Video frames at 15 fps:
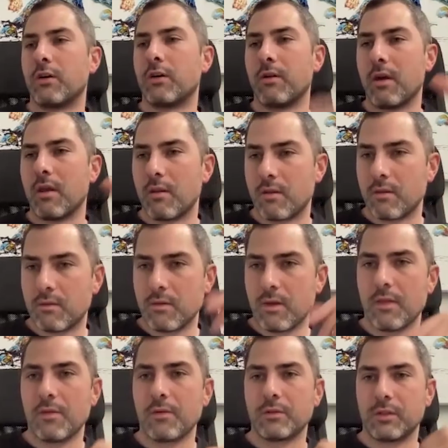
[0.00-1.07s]
and
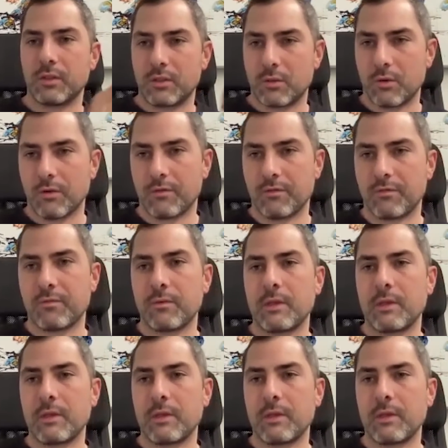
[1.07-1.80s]
there was this sort of